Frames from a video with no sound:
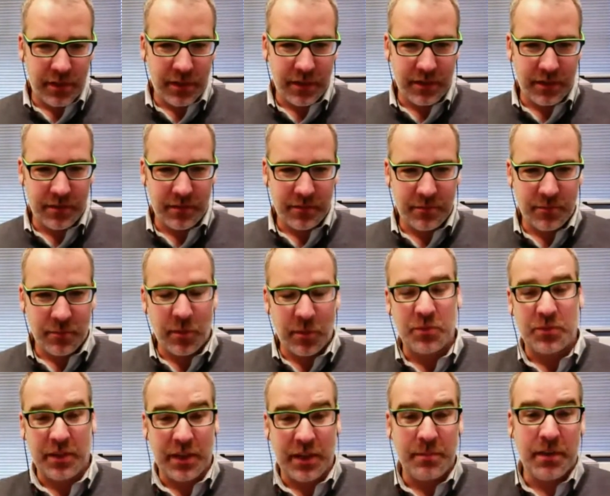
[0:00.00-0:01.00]
Well, it
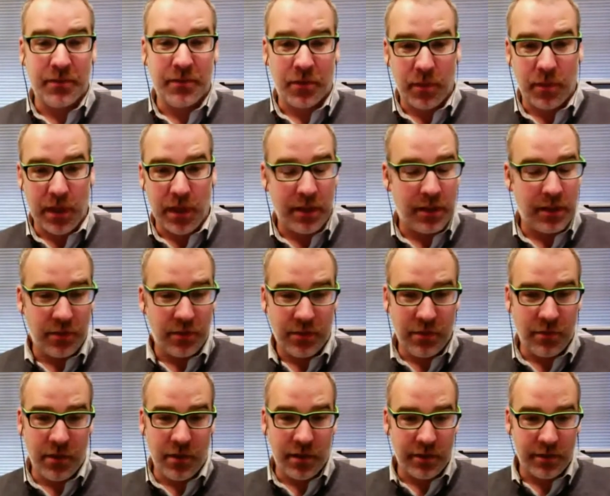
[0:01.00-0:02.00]
was going to be for a week. It turned
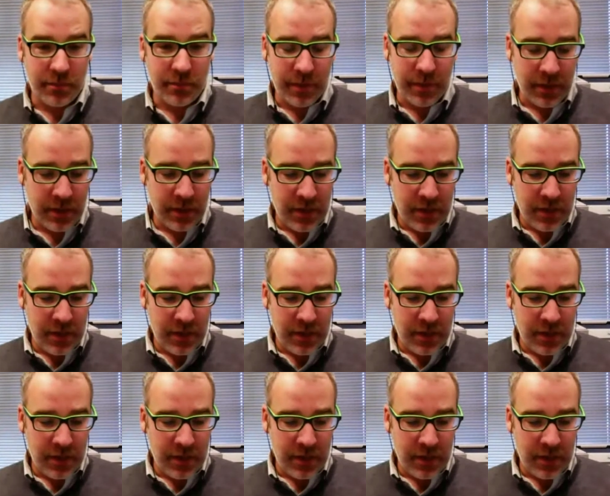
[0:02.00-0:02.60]
out not to be